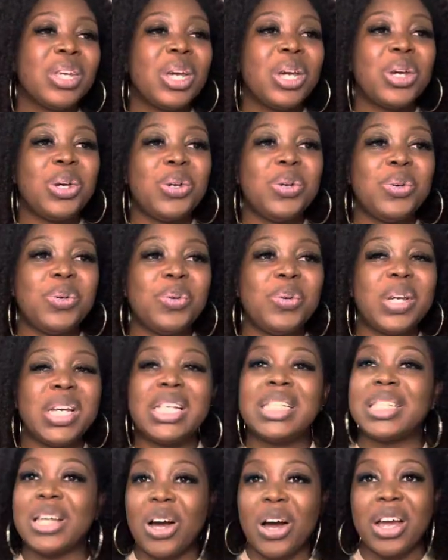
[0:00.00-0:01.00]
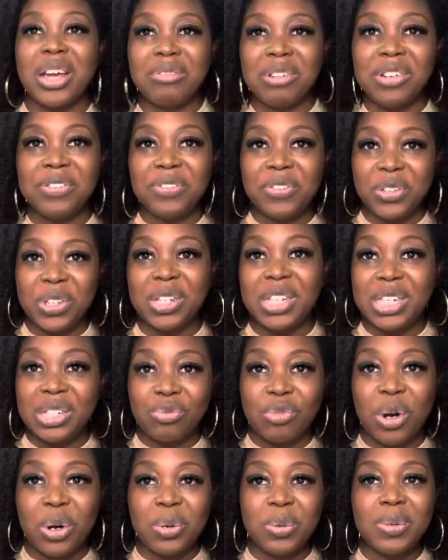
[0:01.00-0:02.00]
who is hiring for these
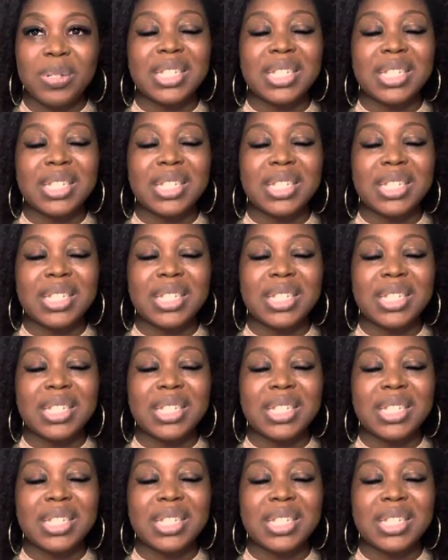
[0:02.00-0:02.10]
roles,